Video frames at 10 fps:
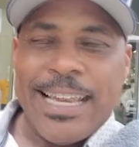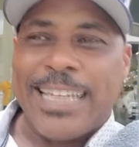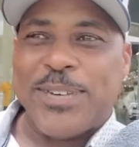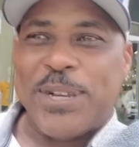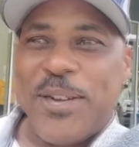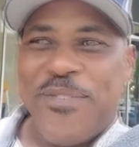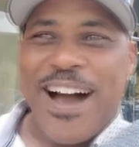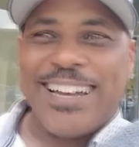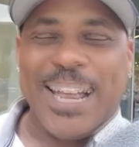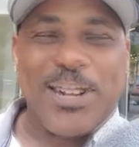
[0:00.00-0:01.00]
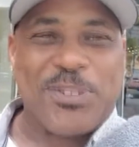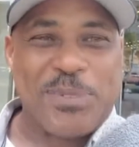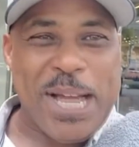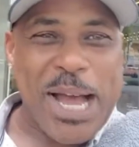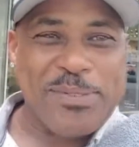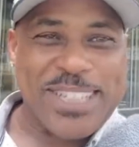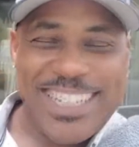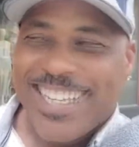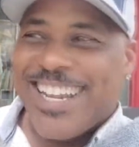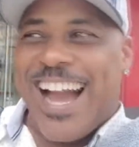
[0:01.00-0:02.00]
and then when they found out I was from Compton,
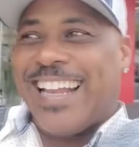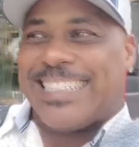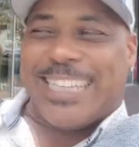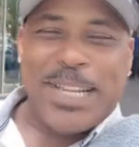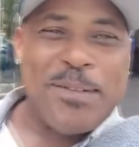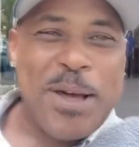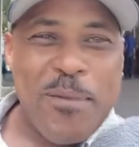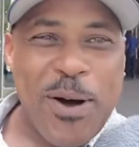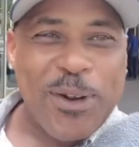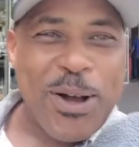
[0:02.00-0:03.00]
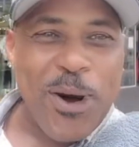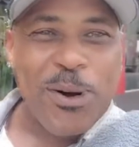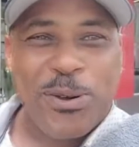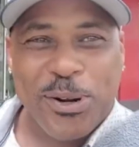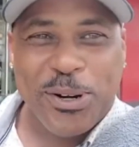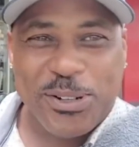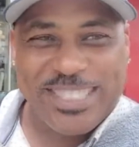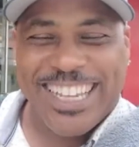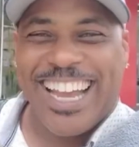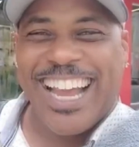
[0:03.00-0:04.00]
I didn't see them no more on the whole cruise.